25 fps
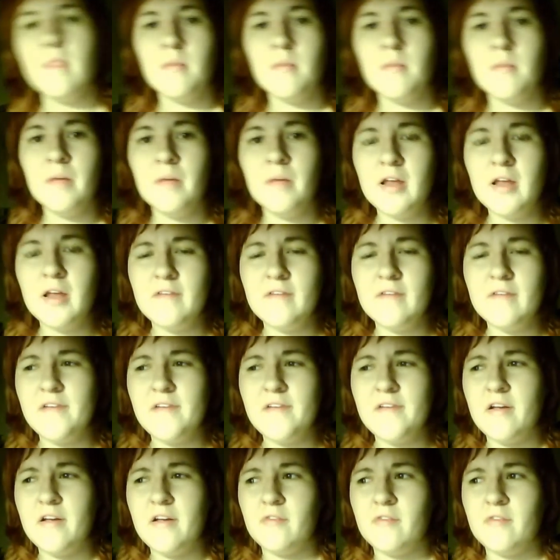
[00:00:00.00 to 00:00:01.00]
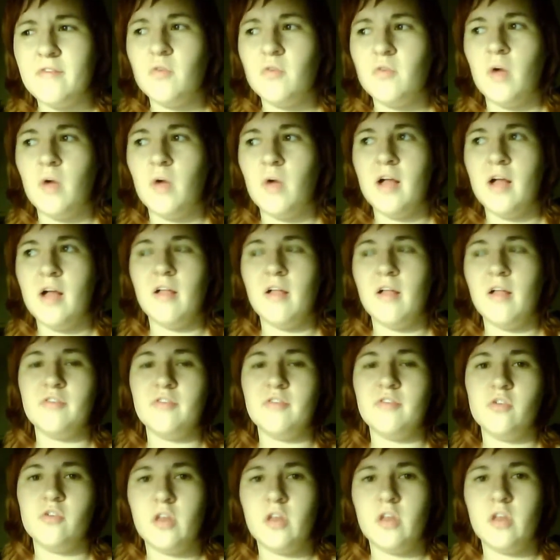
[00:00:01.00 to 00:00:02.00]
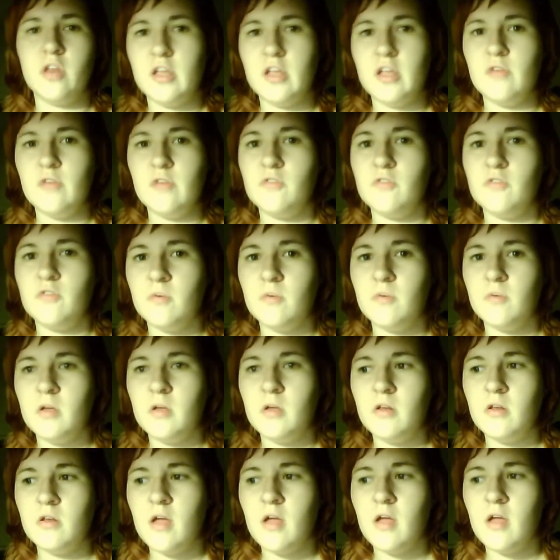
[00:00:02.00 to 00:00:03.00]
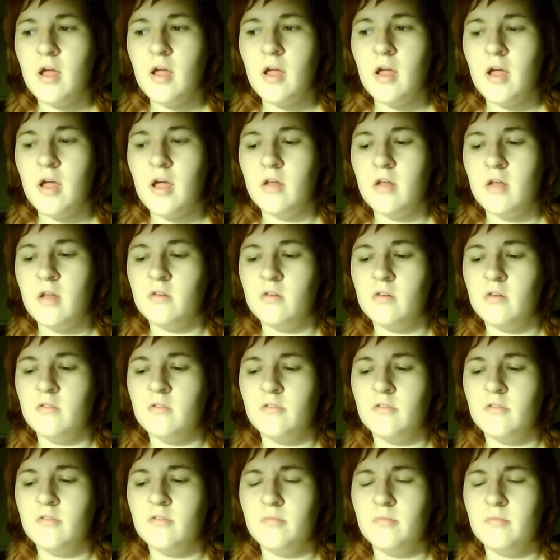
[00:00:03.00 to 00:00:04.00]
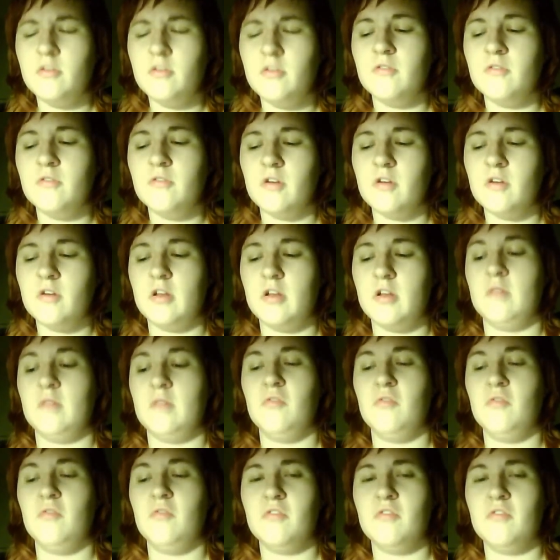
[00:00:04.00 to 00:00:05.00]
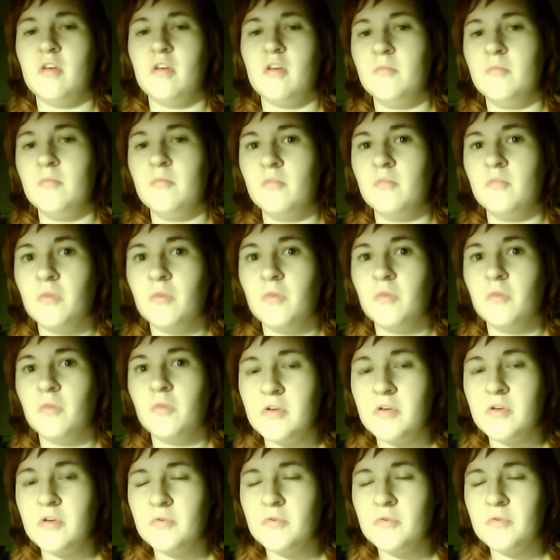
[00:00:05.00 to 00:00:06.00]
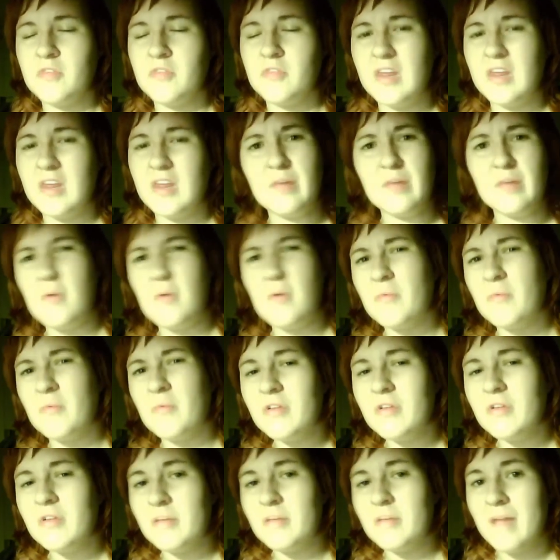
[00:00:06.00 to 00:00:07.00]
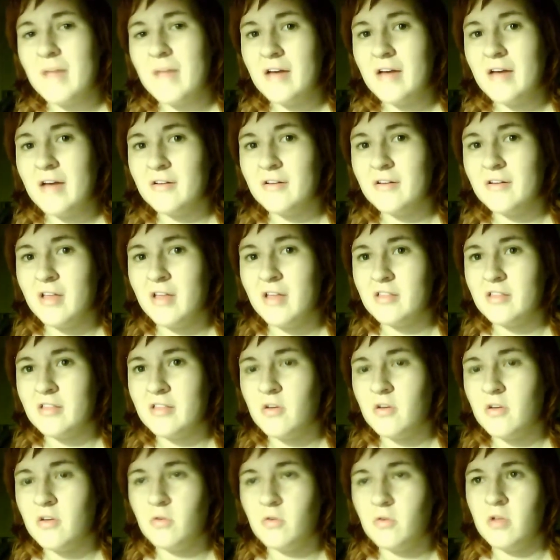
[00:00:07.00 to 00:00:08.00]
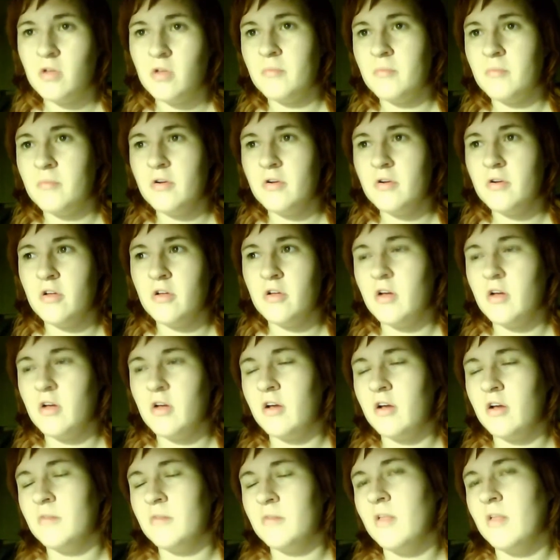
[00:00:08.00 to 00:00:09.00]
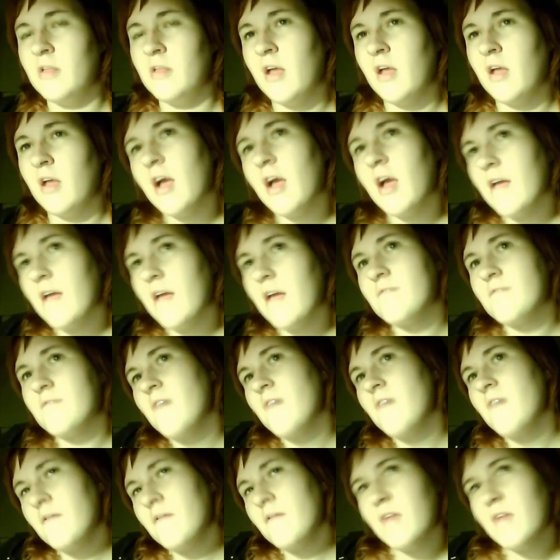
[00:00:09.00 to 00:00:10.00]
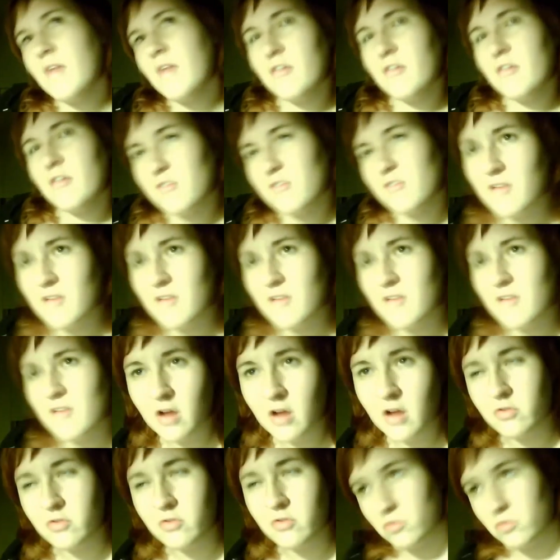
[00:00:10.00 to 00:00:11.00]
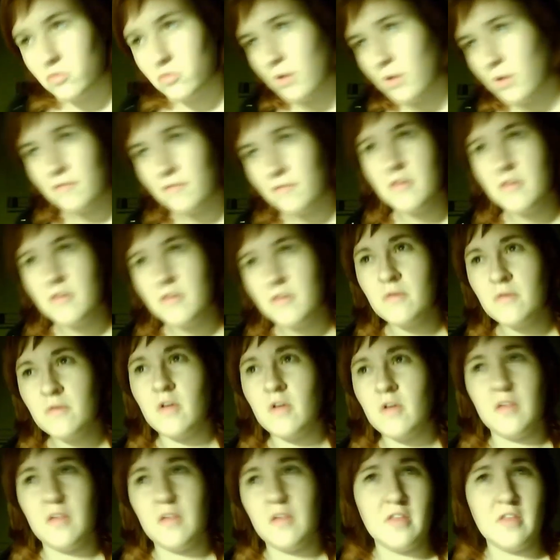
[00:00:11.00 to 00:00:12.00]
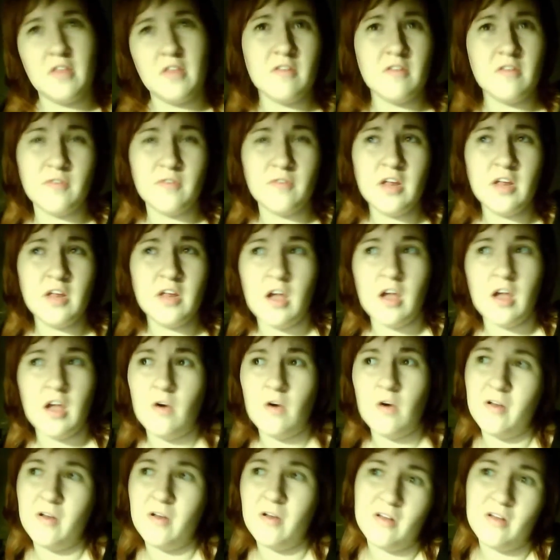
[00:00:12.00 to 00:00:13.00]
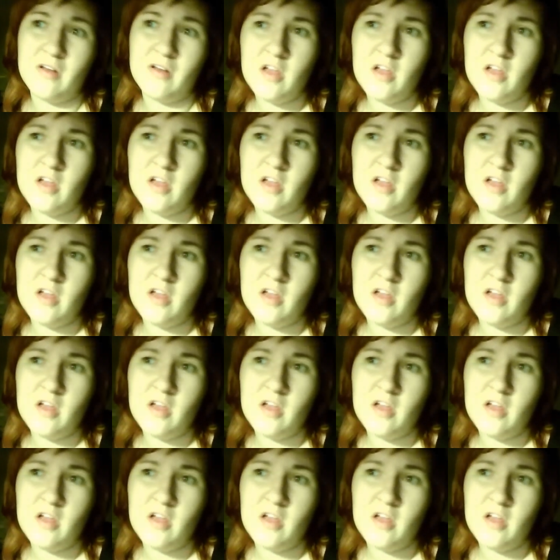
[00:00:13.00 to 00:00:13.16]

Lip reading: But I figure after a while, after you're getting used to it, and you start getting more subs and more views, then it won't really matter, like, the whole number. You're not going to be like, I have 5,712 views on this video, and